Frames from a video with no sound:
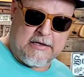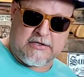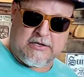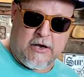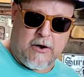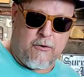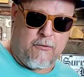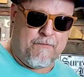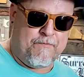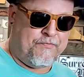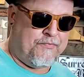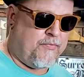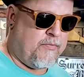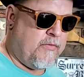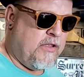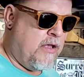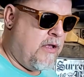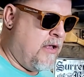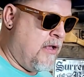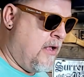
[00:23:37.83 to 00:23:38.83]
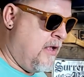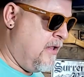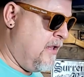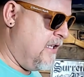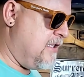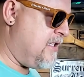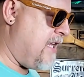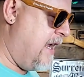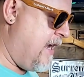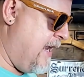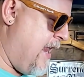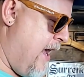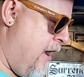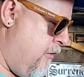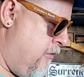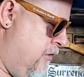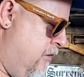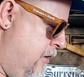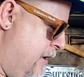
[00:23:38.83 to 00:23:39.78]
So let's take it out and